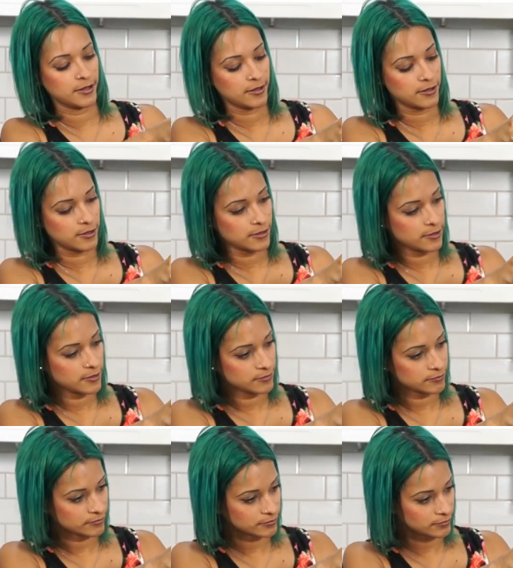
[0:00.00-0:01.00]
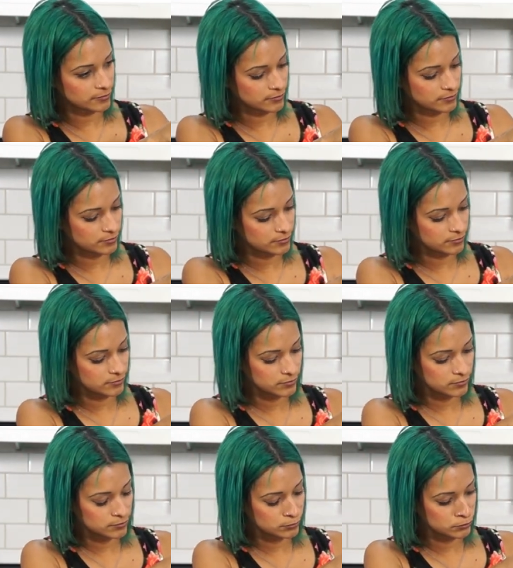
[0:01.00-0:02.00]

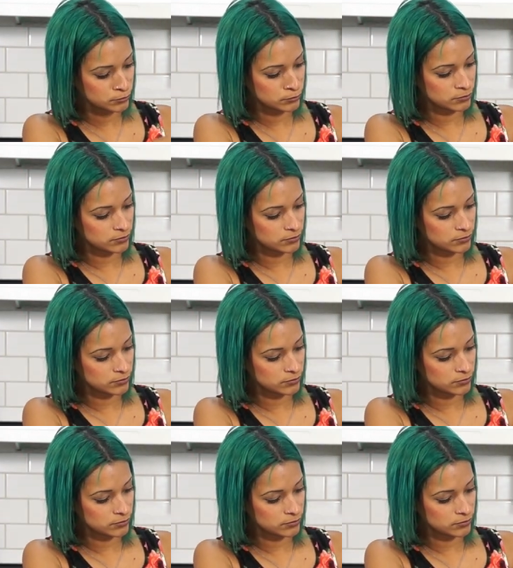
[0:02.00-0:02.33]
[no speech]